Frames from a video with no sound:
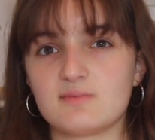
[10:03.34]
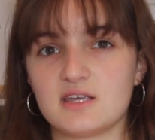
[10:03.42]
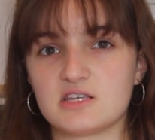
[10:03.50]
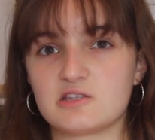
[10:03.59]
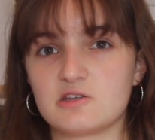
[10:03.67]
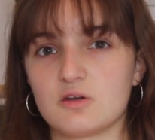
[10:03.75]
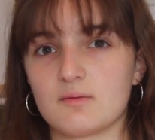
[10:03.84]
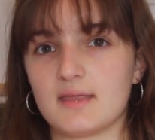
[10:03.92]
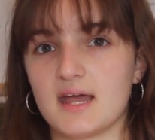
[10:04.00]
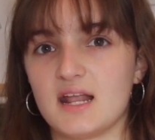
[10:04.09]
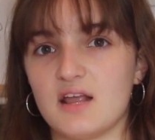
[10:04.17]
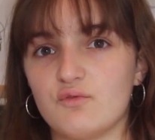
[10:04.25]
me assume
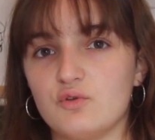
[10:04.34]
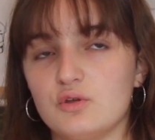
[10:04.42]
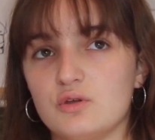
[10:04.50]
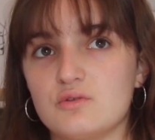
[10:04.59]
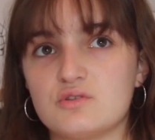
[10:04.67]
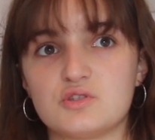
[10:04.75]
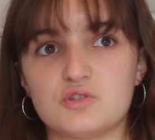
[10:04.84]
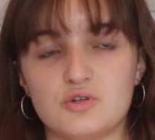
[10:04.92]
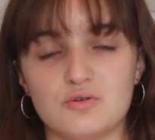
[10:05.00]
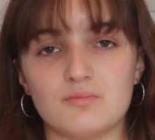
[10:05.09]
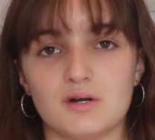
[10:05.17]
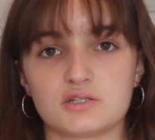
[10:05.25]
that if you use
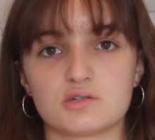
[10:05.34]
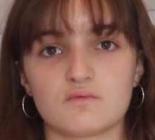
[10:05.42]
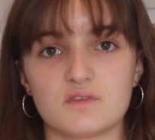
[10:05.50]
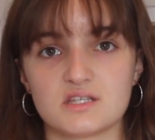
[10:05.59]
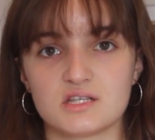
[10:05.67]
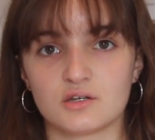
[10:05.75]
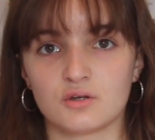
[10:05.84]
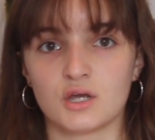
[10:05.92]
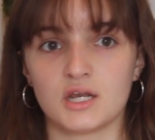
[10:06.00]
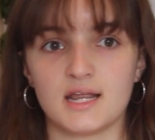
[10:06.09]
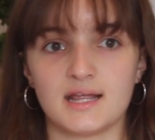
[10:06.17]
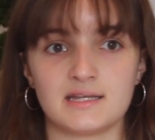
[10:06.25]
too much of this
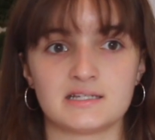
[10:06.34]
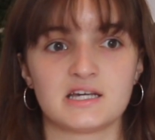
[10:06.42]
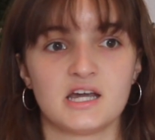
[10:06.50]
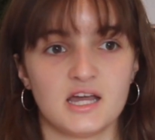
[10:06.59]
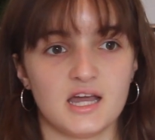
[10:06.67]
ingredient,